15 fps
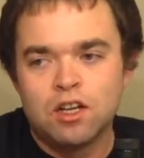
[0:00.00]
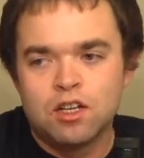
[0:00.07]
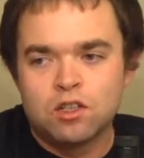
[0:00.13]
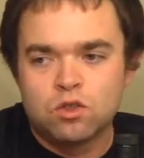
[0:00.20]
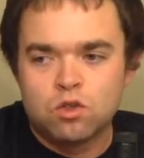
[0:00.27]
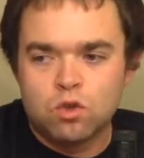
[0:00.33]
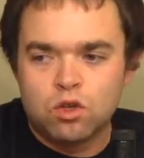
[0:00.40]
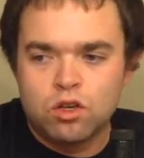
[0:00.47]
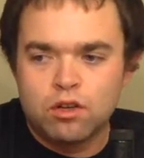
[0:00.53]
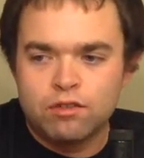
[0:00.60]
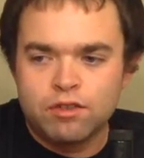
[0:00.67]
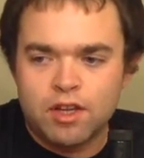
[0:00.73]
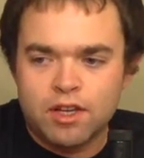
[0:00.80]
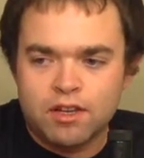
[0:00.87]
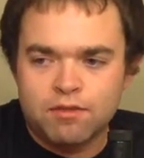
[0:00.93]
sort of
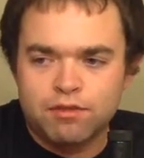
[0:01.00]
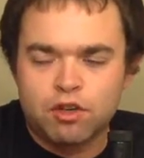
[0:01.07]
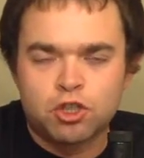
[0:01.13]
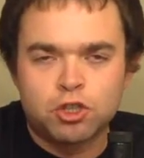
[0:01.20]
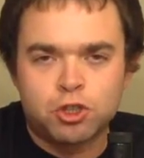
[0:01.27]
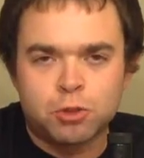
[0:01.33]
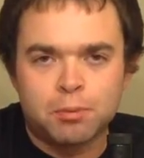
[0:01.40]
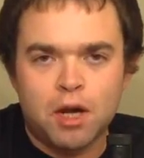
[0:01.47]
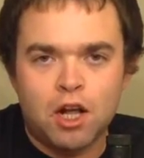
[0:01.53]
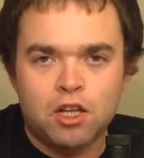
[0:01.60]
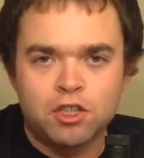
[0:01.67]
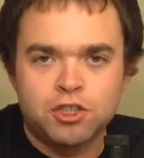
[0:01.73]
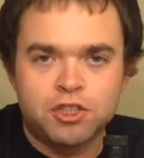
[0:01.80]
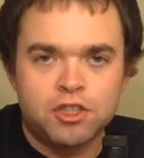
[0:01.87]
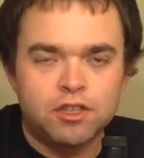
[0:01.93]
like furniture
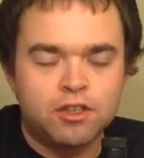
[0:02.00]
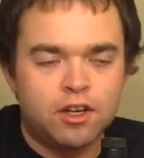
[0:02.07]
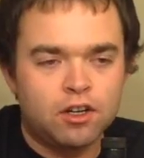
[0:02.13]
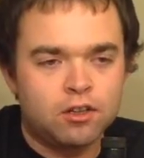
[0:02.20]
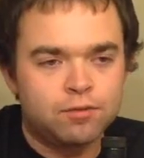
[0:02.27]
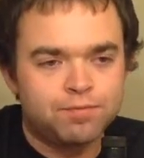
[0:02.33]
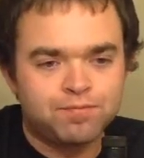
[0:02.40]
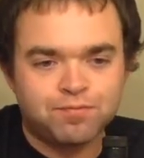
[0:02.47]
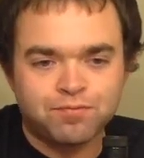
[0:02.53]
polish in there.